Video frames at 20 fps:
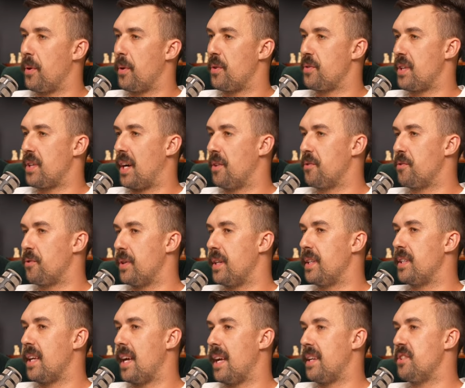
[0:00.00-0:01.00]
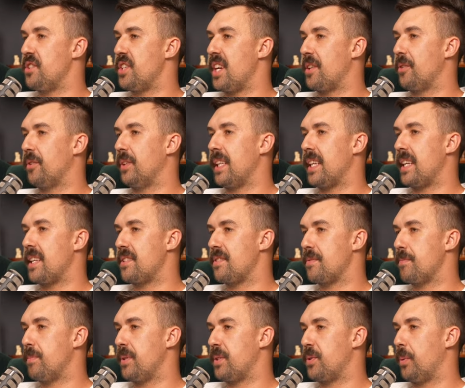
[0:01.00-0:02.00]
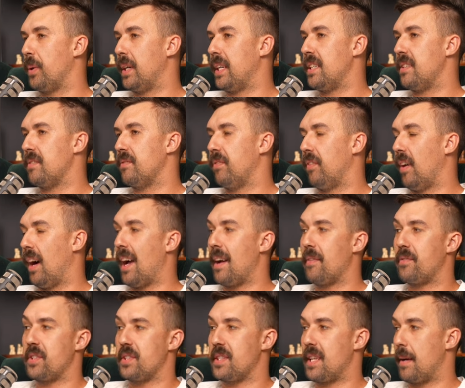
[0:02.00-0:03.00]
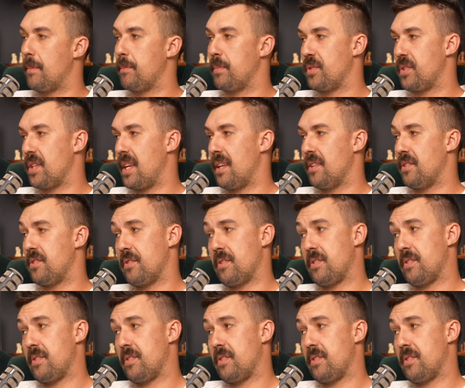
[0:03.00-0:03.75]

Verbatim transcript: those hundred, and generally it's between five to ten percent,